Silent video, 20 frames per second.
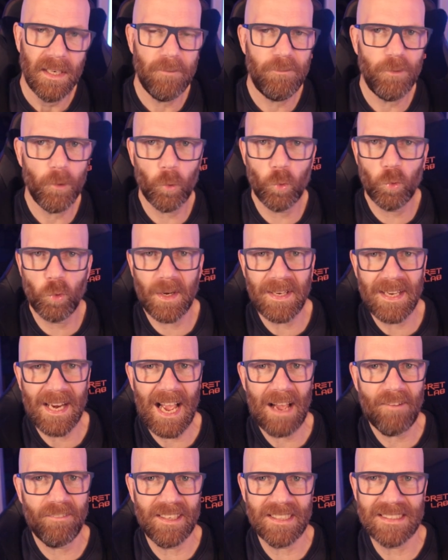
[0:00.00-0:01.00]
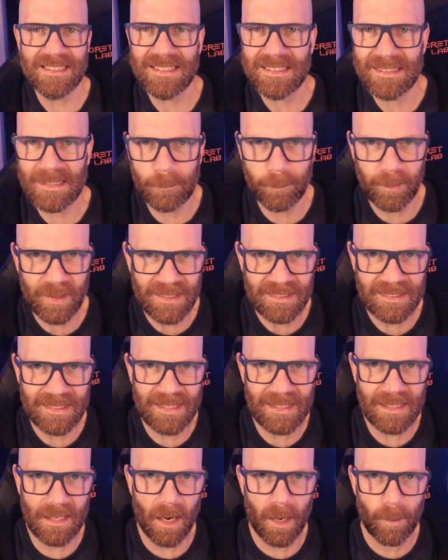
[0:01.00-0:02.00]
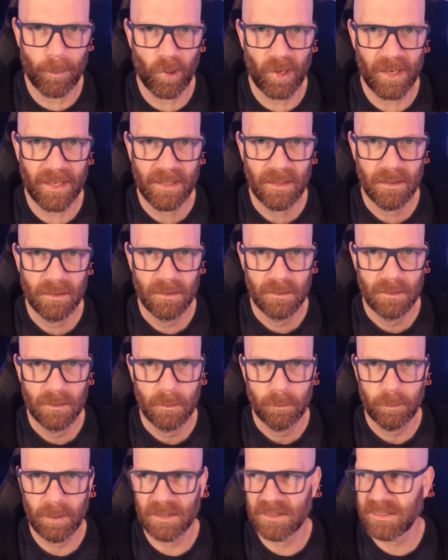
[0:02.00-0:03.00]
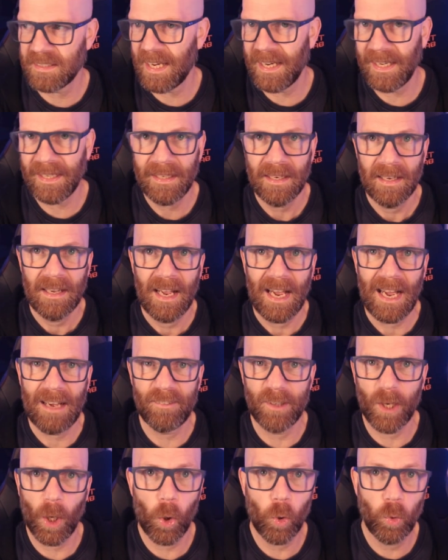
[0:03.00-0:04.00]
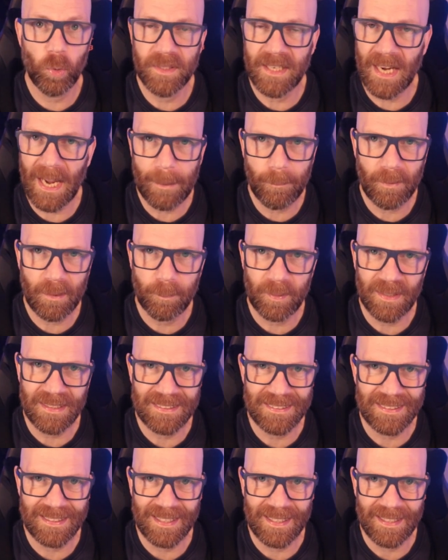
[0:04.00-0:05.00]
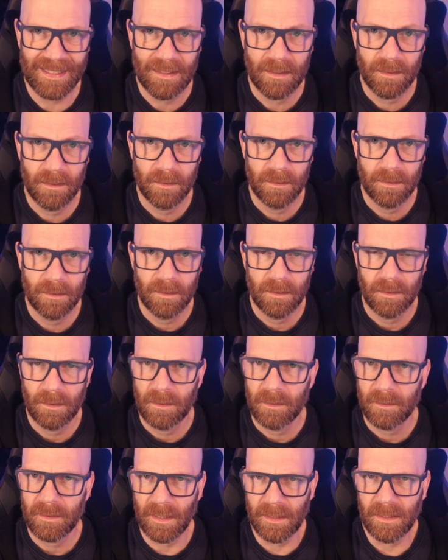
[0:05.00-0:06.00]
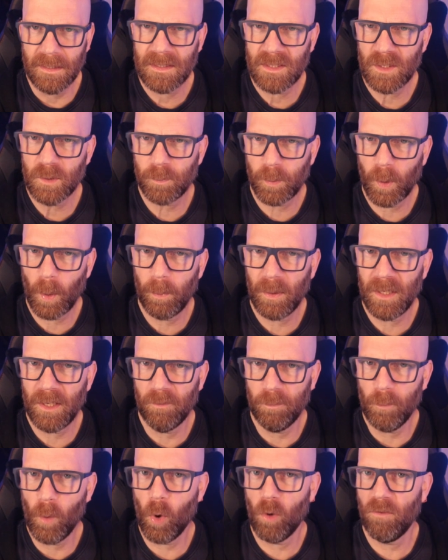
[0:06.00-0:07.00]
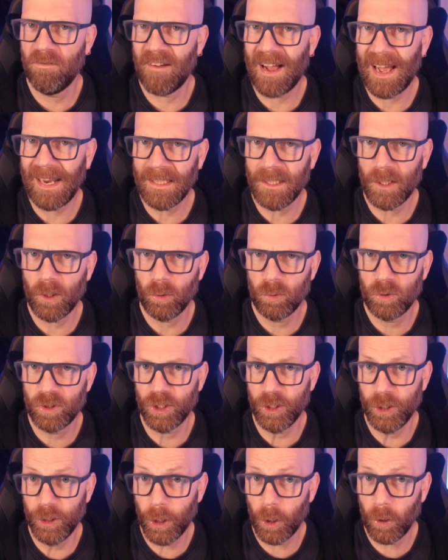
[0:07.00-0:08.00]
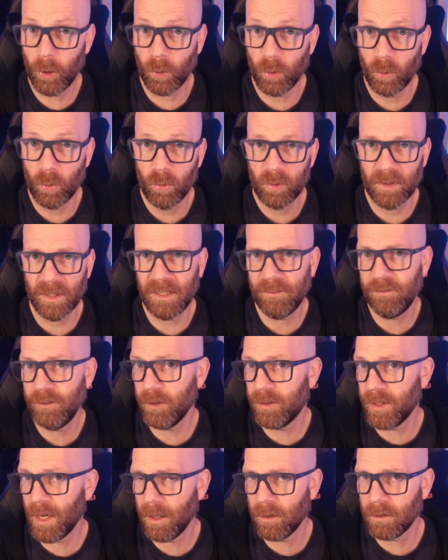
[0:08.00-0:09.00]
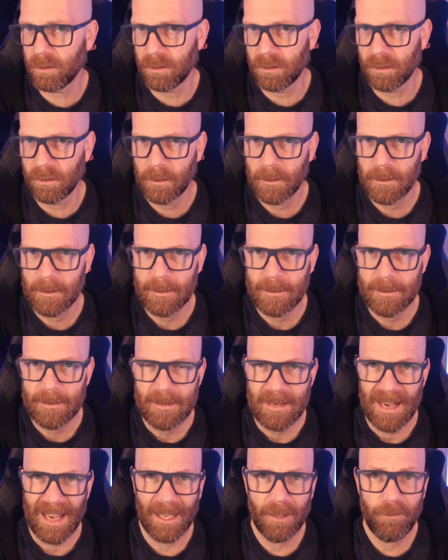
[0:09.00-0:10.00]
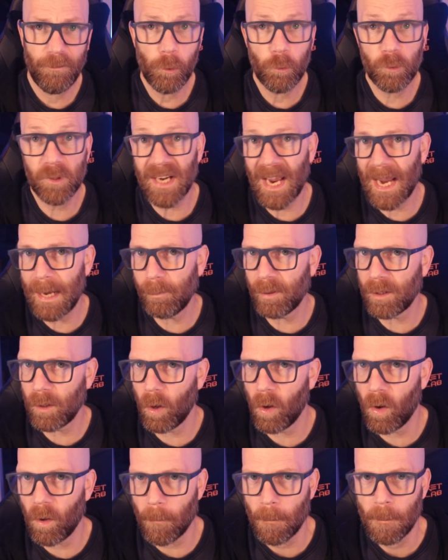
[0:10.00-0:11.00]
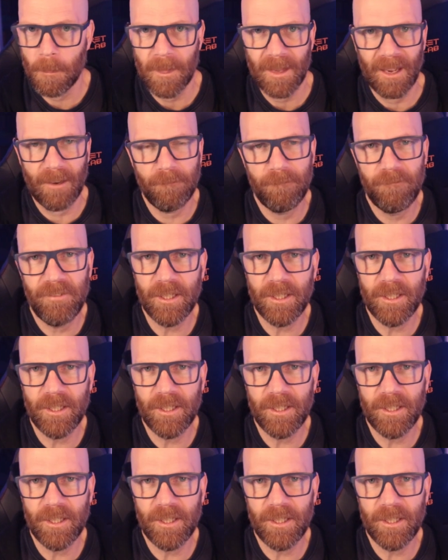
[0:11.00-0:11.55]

if you already have an existing PC library, but say have an old gaming PC, then this is probably of more value to you than if you don't. And if you game a lot and